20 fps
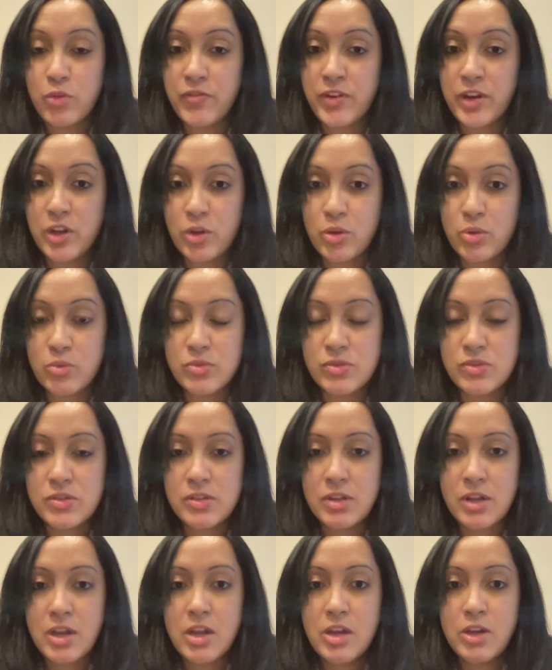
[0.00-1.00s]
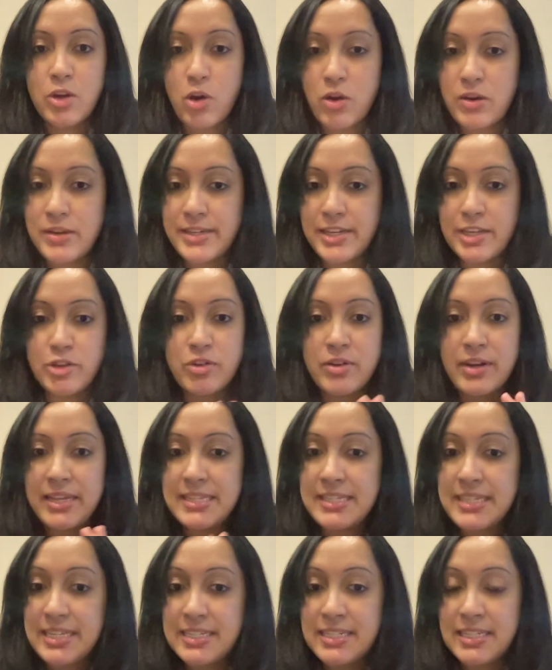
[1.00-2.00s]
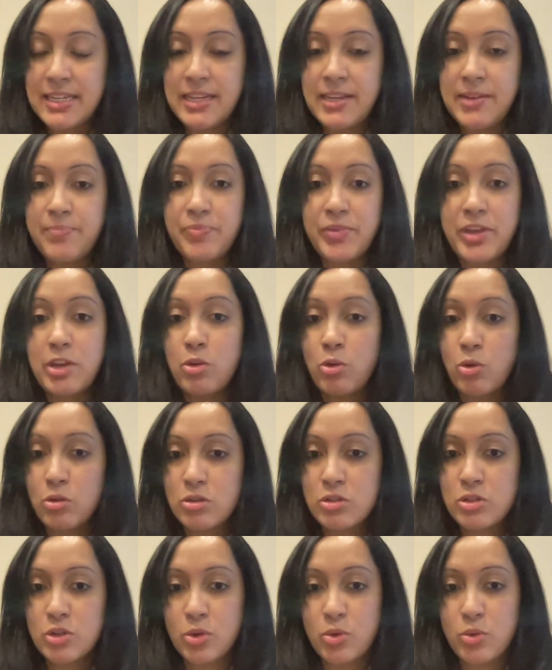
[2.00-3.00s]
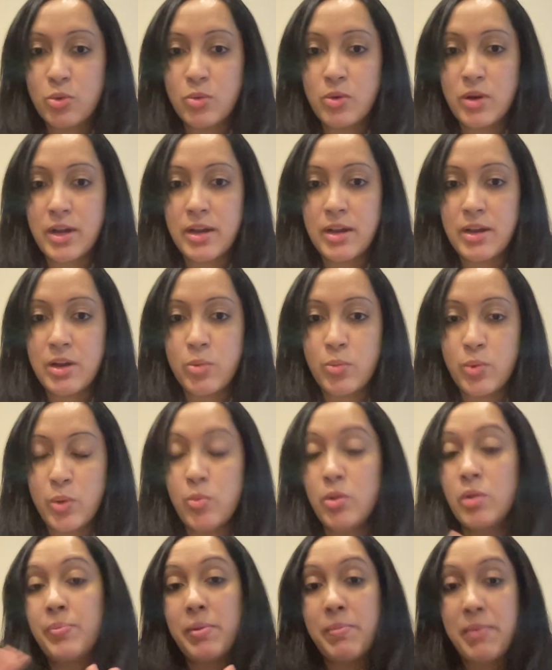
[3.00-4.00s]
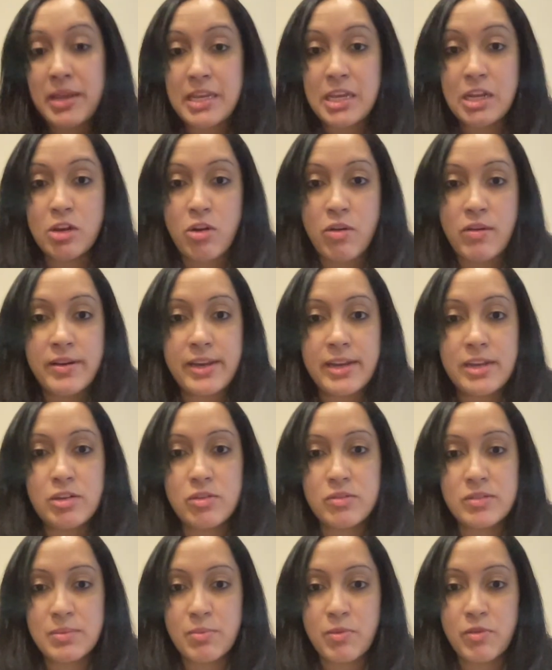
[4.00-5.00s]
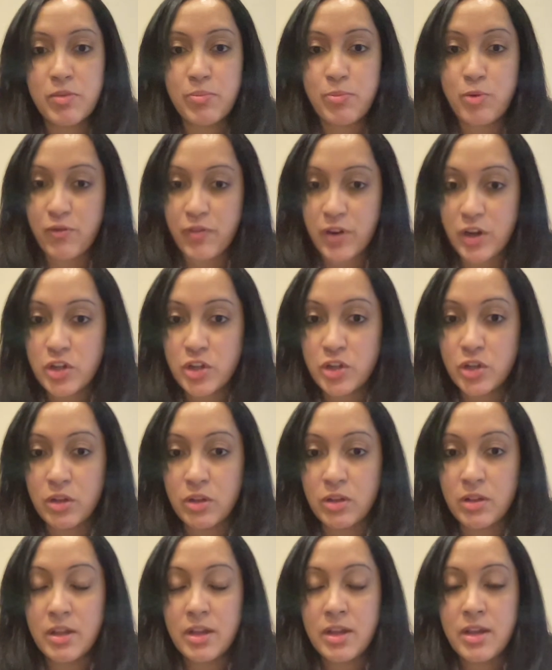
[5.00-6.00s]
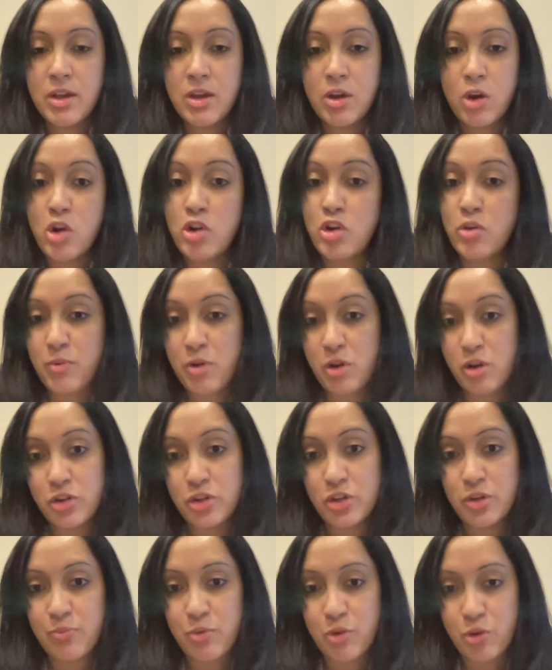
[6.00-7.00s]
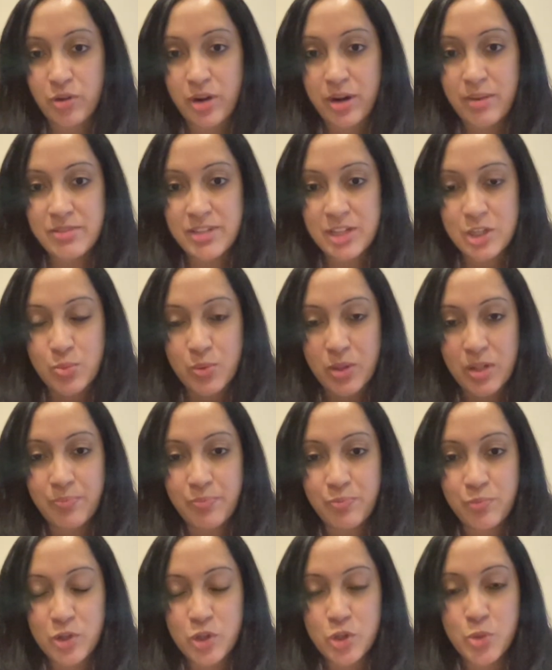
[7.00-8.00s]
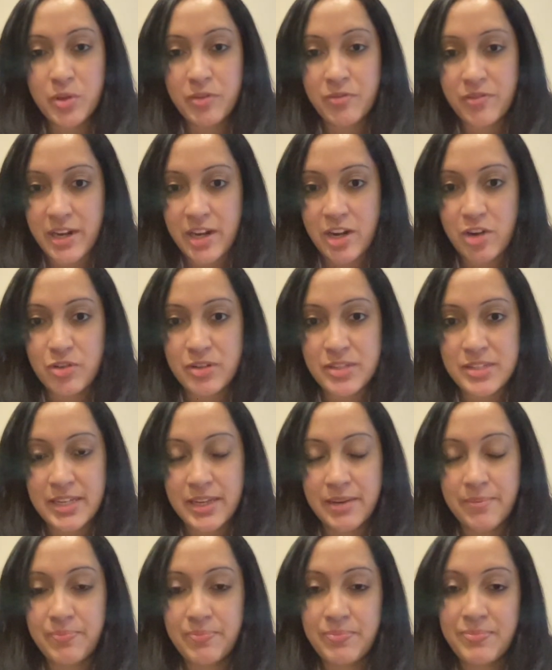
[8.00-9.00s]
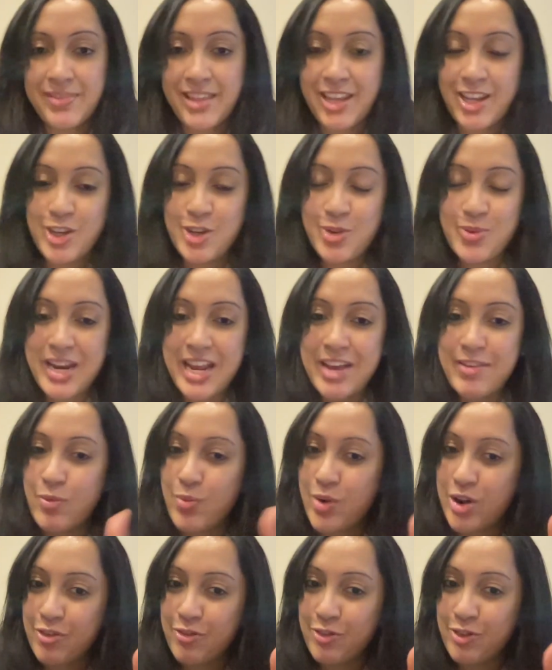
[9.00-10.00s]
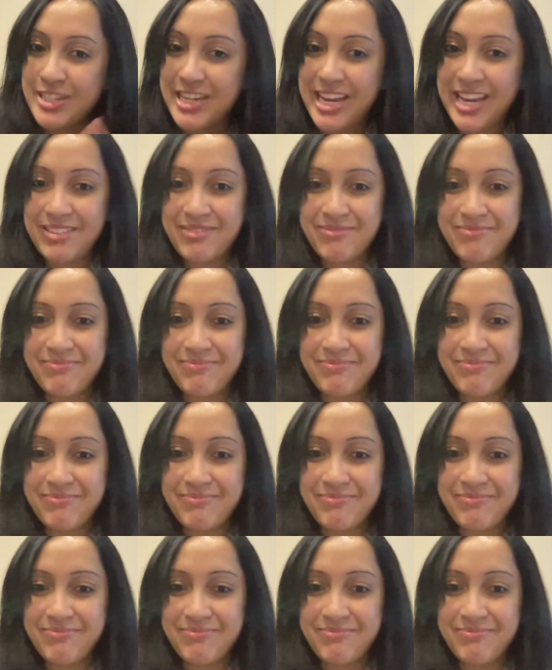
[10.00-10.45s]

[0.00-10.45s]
videos, content on ICT, and also we will be making content on some of the provincial entrepreneurship programs as well, which you will find interesting. Thank you and have a wonderful day.